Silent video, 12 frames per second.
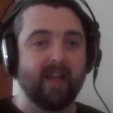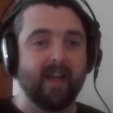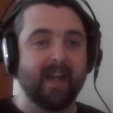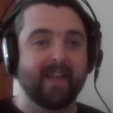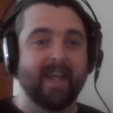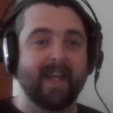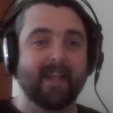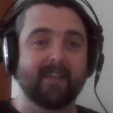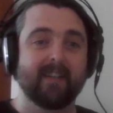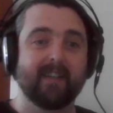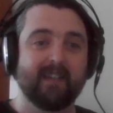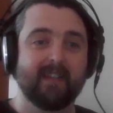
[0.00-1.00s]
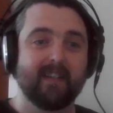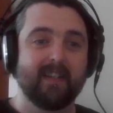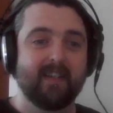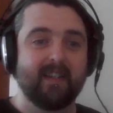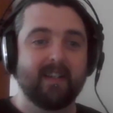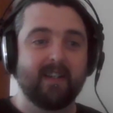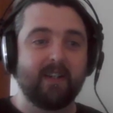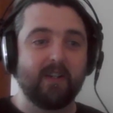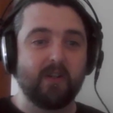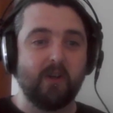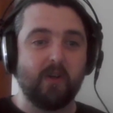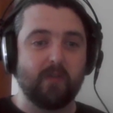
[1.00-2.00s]
and then
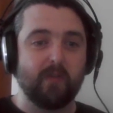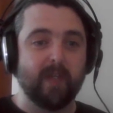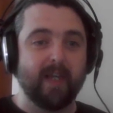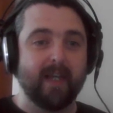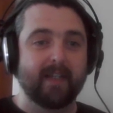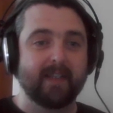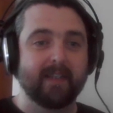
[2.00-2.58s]
go from there.